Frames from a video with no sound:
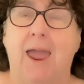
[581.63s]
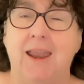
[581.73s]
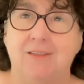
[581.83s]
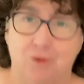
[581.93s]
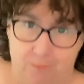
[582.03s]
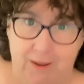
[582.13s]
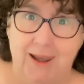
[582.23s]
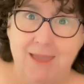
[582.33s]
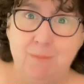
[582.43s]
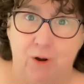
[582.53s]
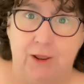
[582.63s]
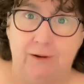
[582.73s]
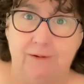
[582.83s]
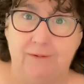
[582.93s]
And it's got my name on it.